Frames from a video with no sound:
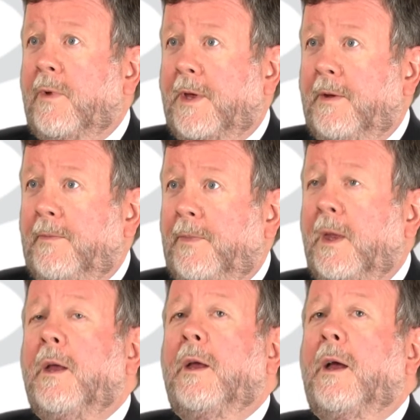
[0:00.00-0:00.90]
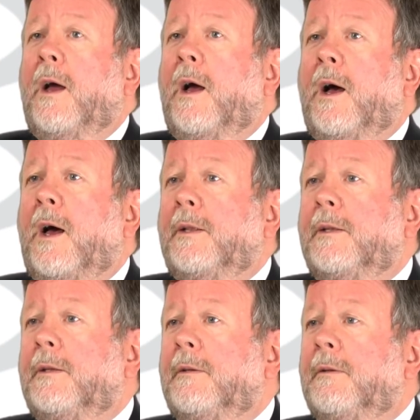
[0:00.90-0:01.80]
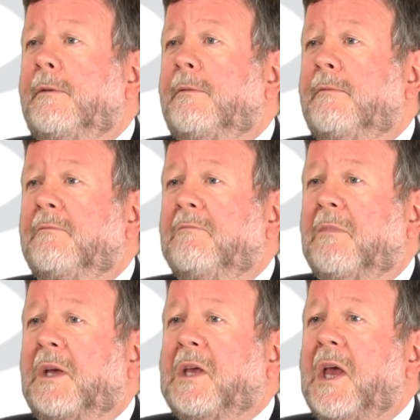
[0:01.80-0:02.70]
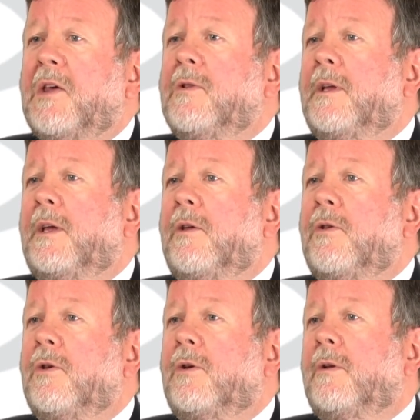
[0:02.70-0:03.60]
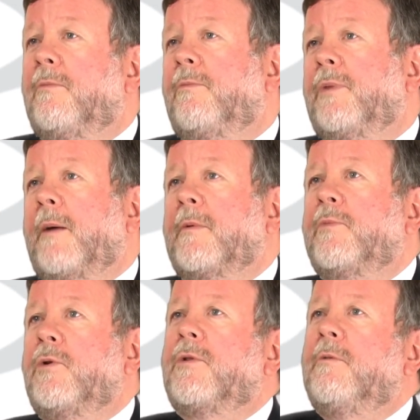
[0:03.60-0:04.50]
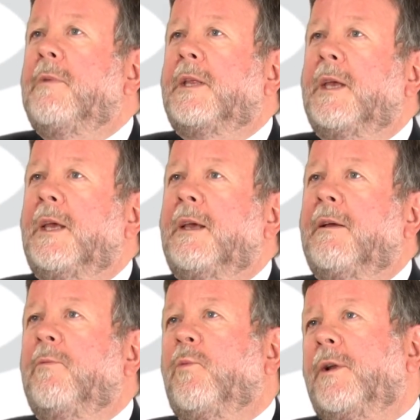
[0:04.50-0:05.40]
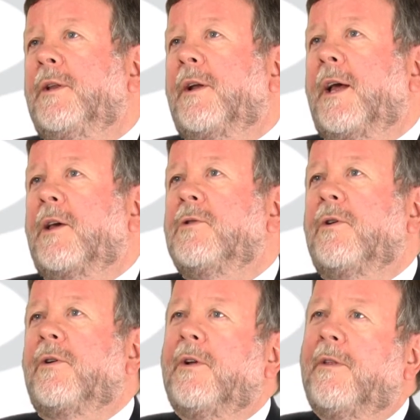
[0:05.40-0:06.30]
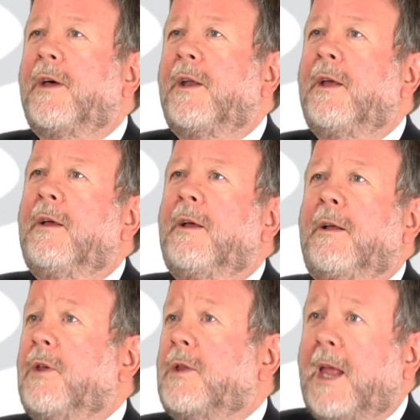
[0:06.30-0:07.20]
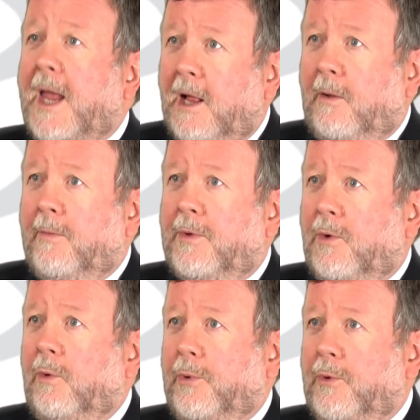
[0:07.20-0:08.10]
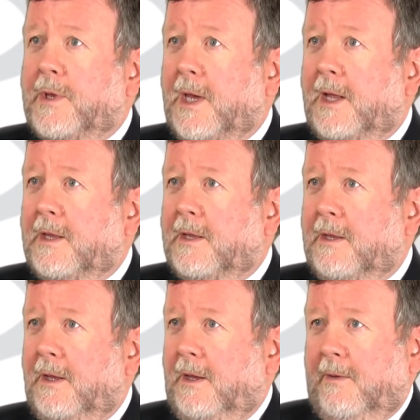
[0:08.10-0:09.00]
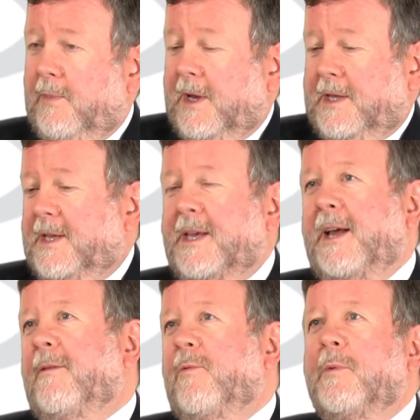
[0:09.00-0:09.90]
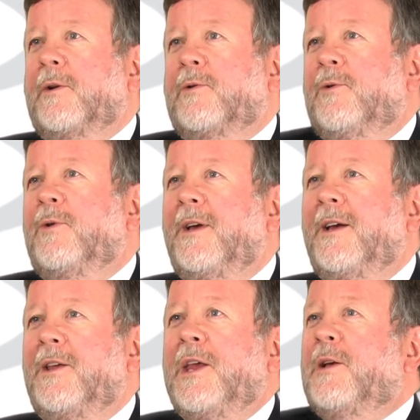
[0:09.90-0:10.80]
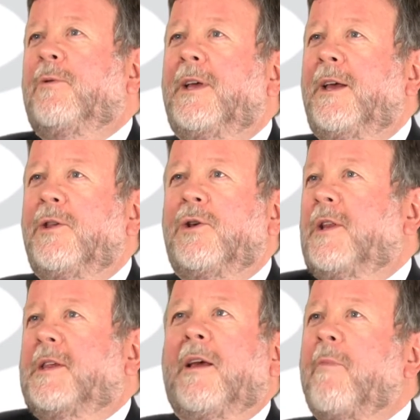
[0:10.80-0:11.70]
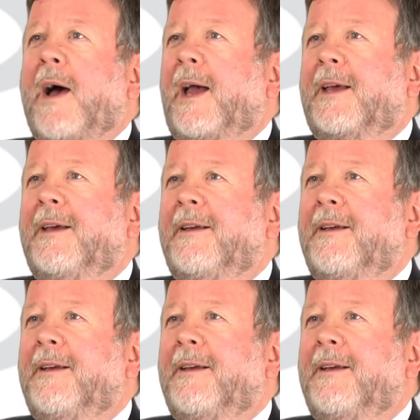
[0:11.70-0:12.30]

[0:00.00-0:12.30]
with it. And occasionally she could perhaps push the meeting in one direction or another just to help the whole process. But as I said a moment ago, equally, she could sit back,